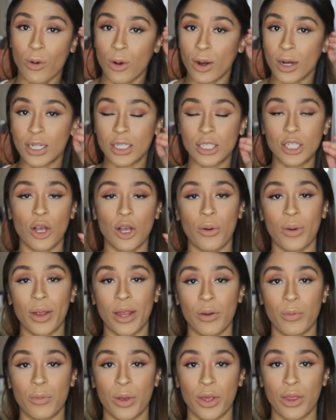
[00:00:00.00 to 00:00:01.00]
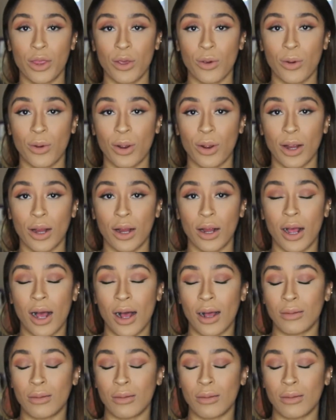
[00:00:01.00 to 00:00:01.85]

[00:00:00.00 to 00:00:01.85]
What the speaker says: course go in with your